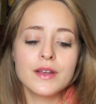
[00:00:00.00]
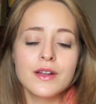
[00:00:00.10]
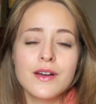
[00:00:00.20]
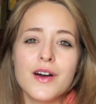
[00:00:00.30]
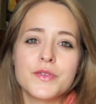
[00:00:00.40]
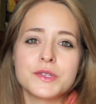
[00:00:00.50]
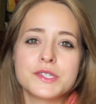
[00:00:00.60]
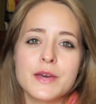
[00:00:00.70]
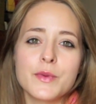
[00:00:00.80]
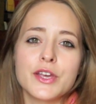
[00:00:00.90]
look after your
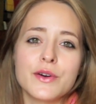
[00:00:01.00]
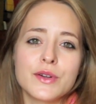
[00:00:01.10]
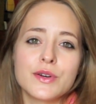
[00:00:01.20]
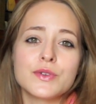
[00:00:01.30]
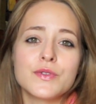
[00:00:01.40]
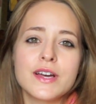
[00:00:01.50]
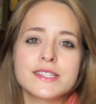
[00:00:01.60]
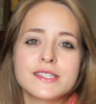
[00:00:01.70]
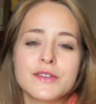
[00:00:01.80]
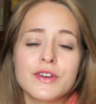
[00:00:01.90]
skin when you go on long-haul
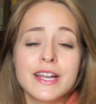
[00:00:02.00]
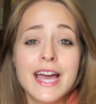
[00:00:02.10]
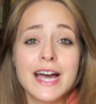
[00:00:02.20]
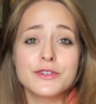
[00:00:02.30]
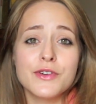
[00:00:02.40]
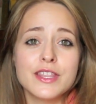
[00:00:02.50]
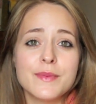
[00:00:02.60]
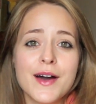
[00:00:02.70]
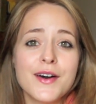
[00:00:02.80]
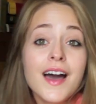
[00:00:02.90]
flights, because it really can dry
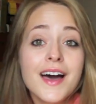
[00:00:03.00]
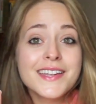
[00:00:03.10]
them out.